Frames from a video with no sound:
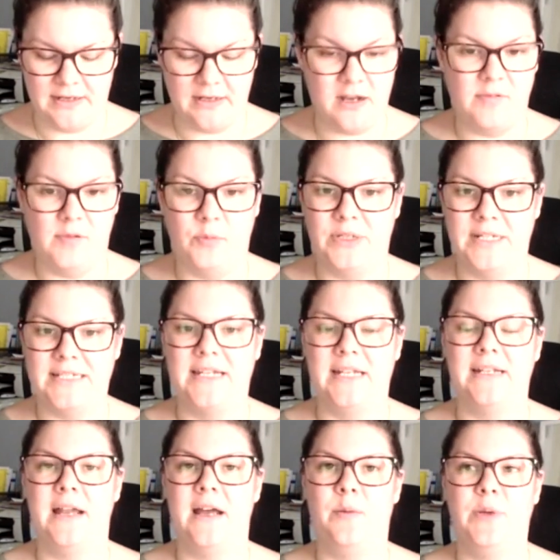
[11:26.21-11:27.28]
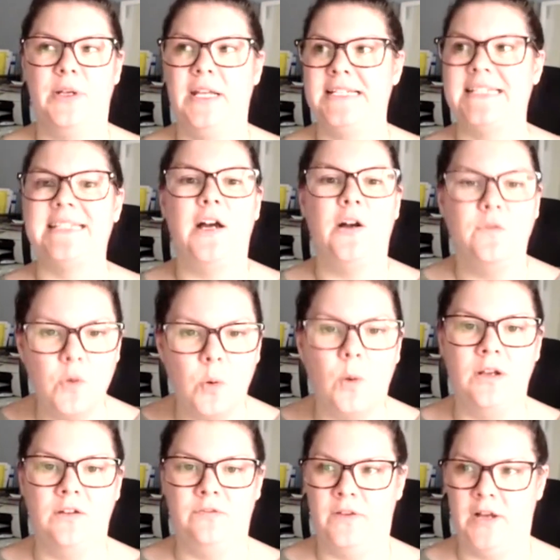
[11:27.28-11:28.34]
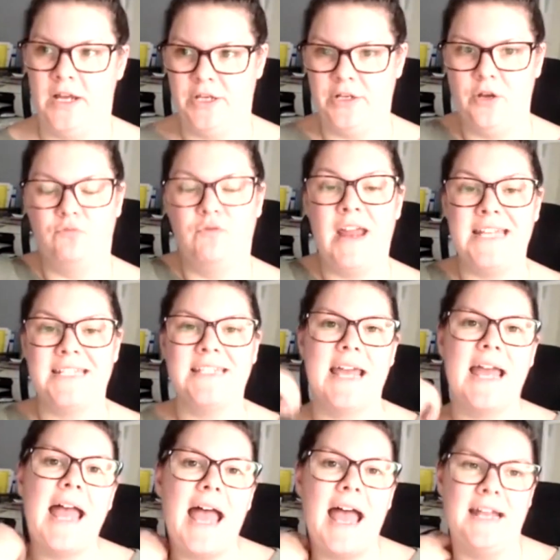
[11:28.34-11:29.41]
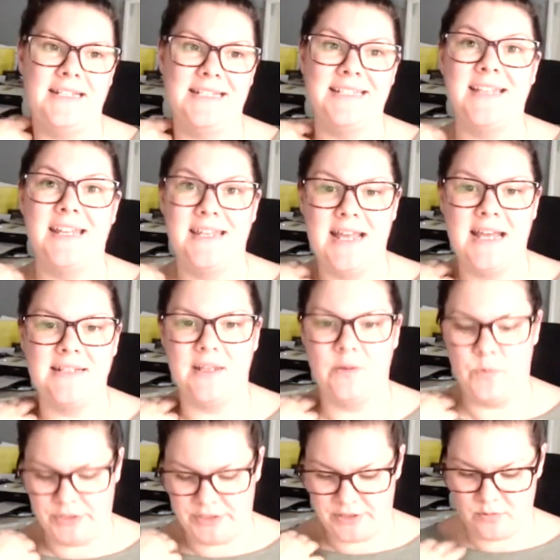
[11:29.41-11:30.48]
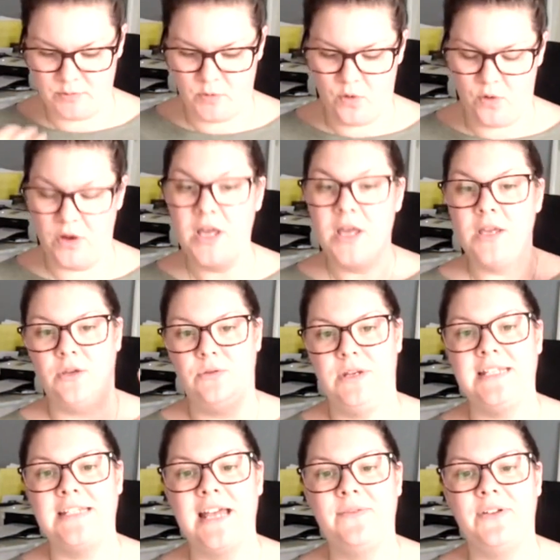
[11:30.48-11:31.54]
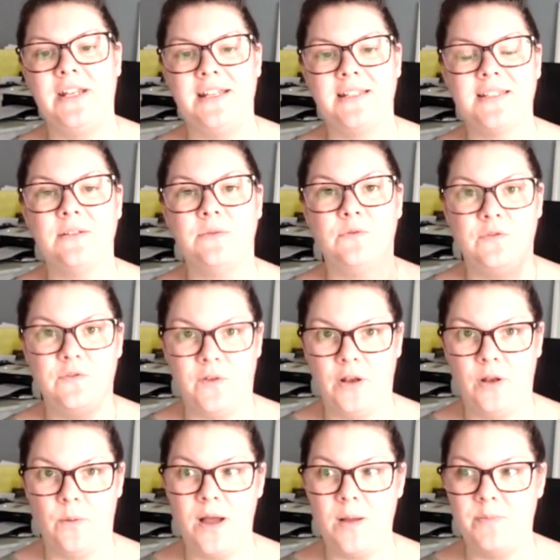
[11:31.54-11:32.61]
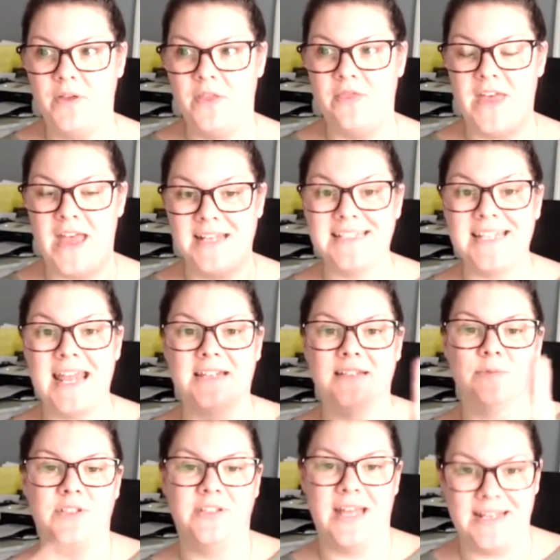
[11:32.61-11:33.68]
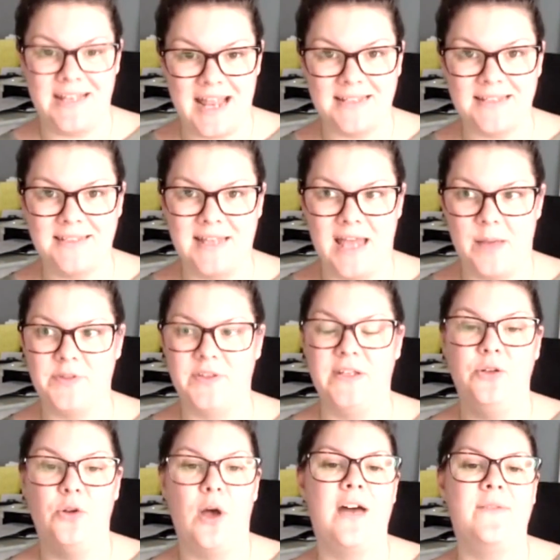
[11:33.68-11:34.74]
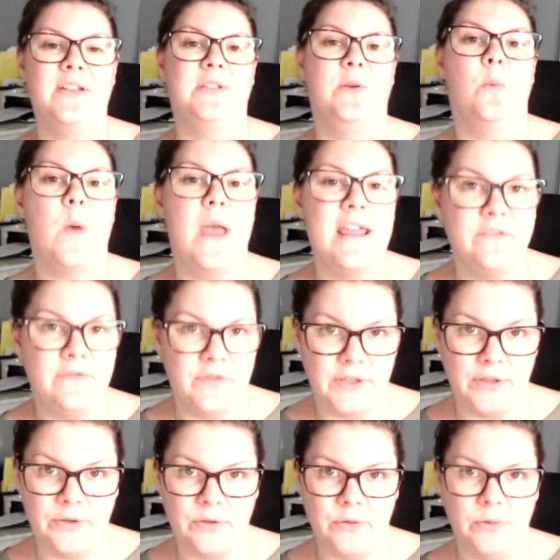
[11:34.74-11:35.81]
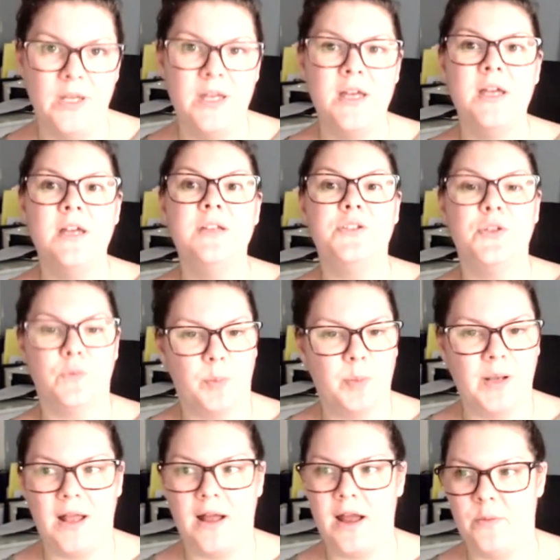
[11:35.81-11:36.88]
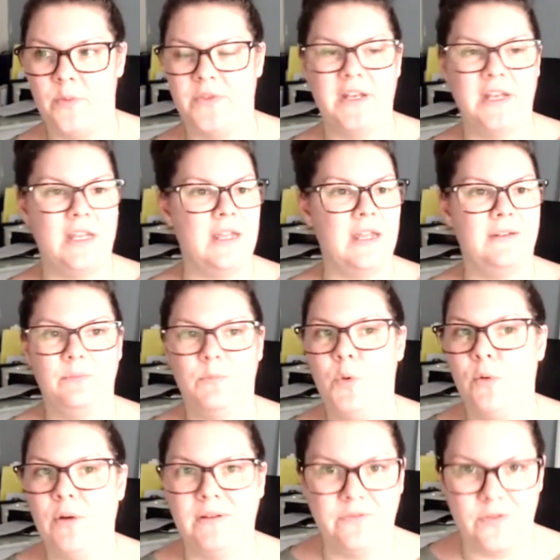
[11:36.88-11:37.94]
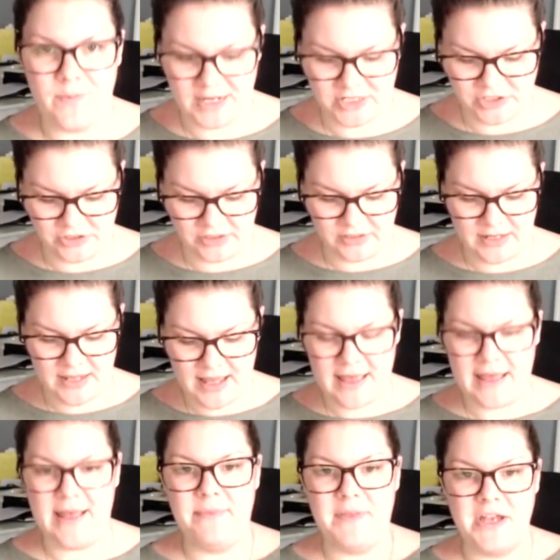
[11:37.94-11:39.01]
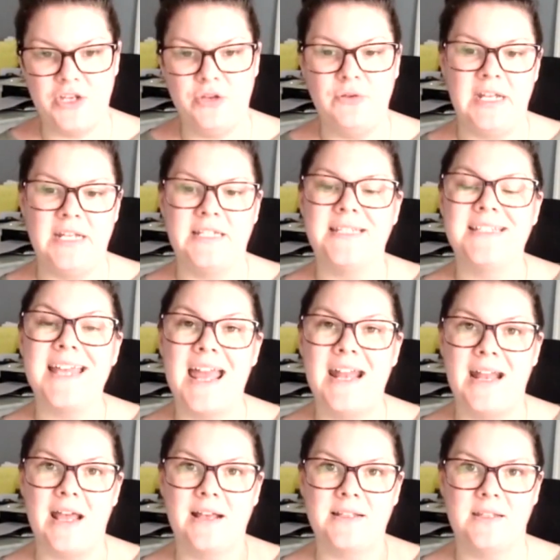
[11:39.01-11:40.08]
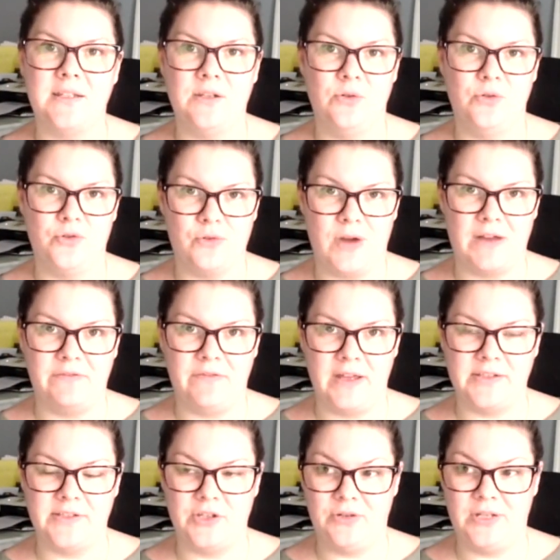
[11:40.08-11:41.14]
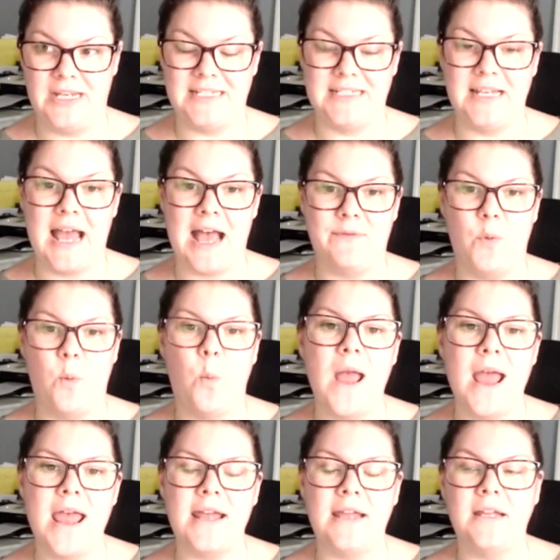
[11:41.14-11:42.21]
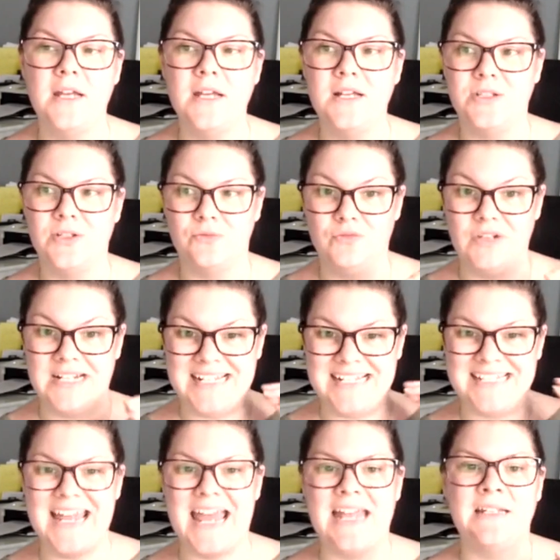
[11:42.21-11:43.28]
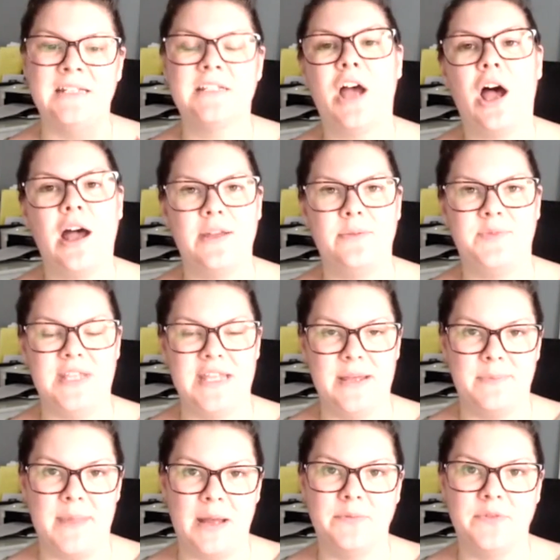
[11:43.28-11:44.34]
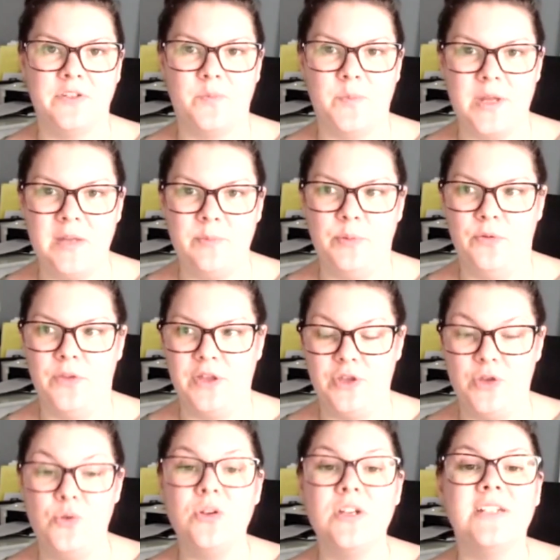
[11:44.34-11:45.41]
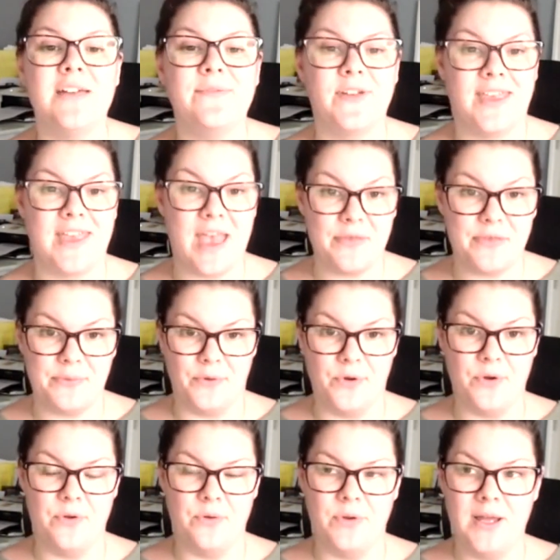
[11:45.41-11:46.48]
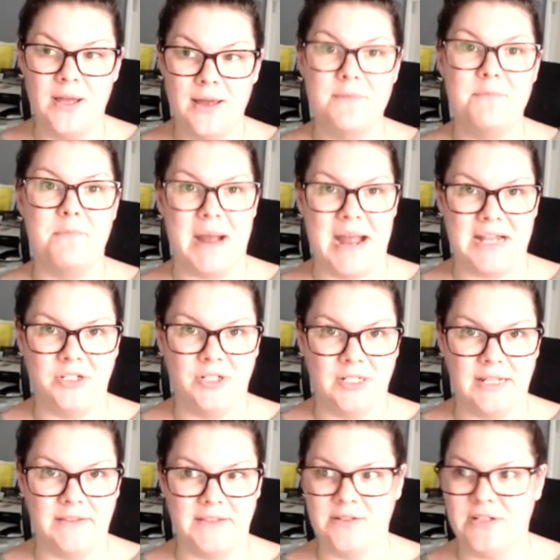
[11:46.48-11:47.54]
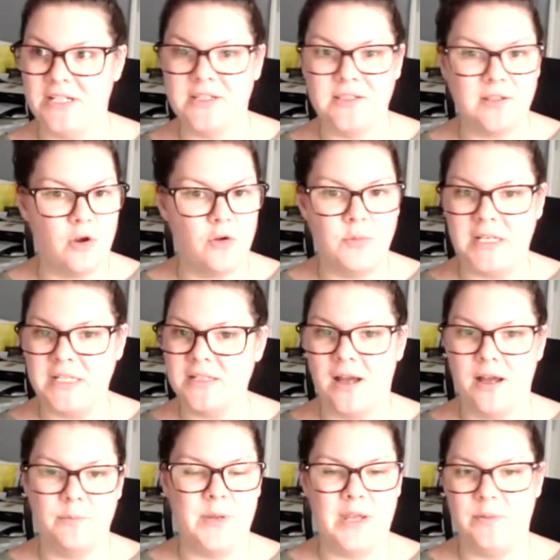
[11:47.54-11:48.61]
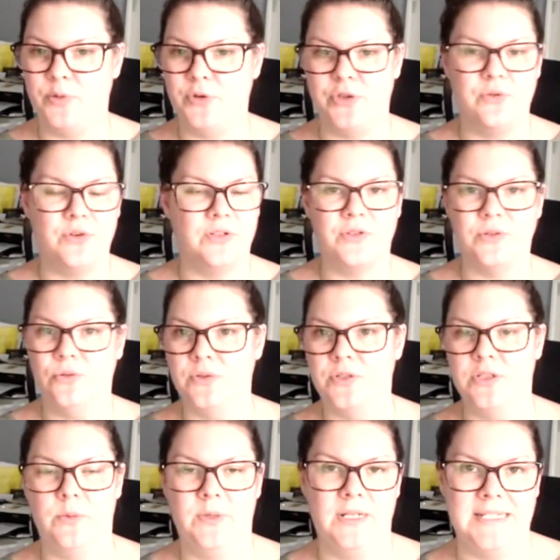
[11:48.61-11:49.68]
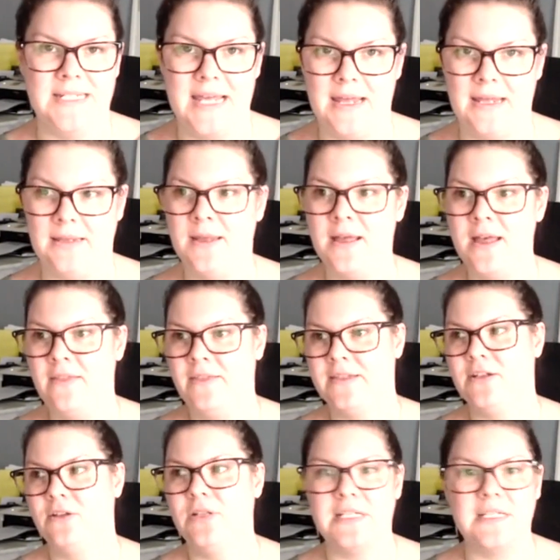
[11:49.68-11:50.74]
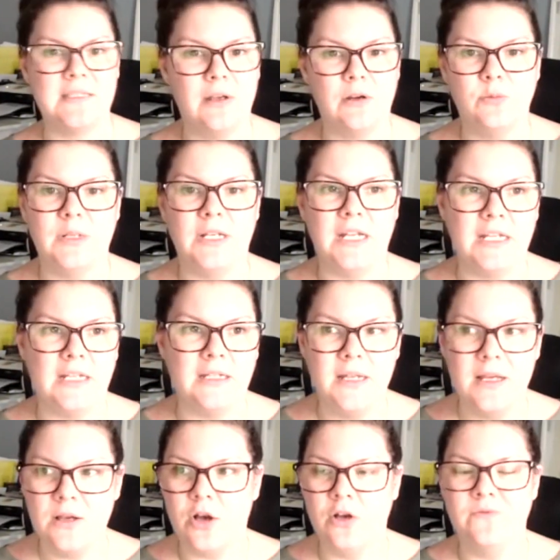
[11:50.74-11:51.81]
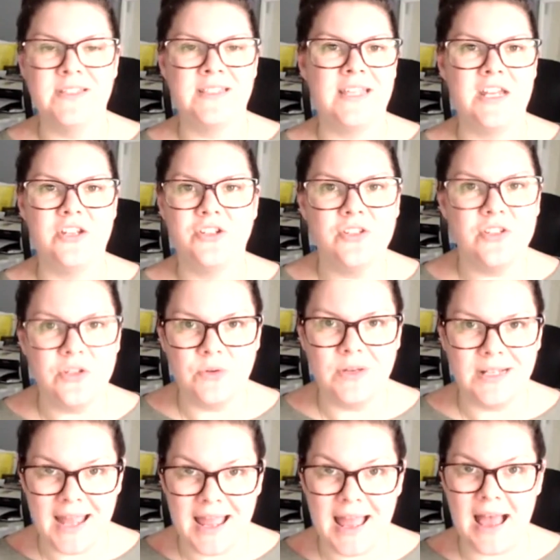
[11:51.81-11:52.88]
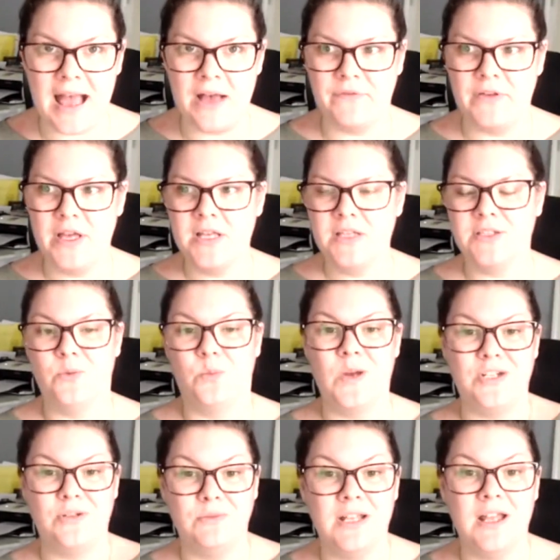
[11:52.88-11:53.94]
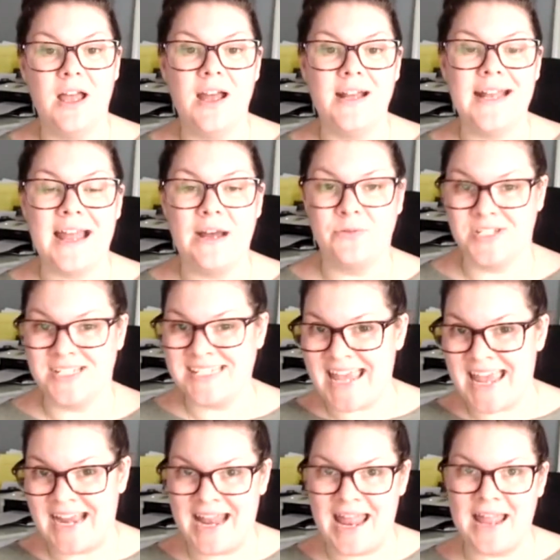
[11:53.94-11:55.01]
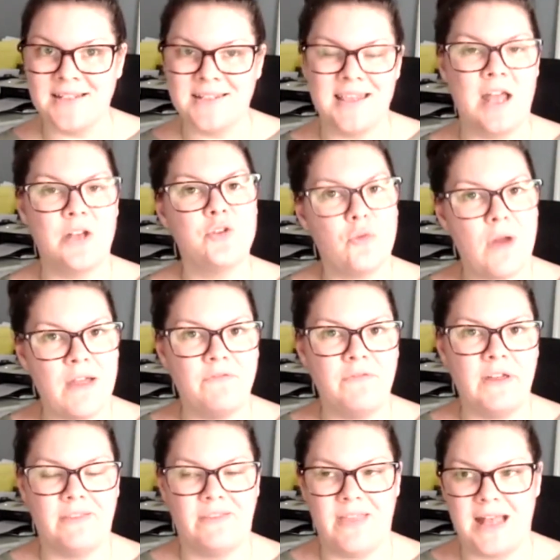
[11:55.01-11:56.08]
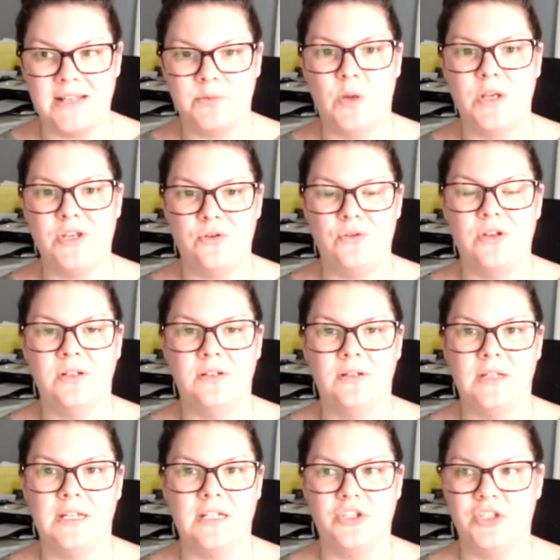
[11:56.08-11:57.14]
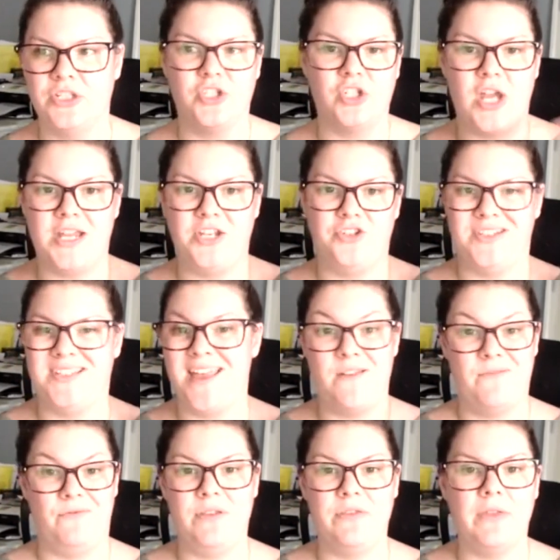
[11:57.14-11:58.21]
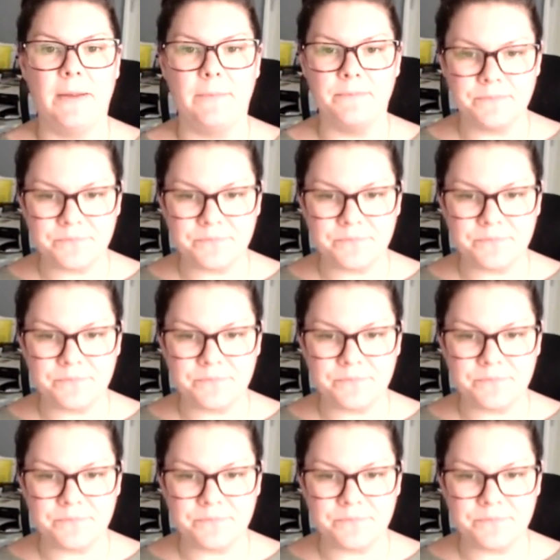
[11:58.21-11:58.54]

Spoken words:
I can't remember what I said now, but like self-qualify, you know, raise their hand and say, yes, they want to know more. You need to have an instant follow-up that then takes them to that next step. So they're not having to wait for you to reply with any more information. And then you need to 10x your traffic. So you need to have a way to really 10 times the amount of people that you could ever get through manually. There's only so many people you can talk to in a day. There's only so many conversations you can have. So when you learn how to 10x that traffic, that's when it just changes everything.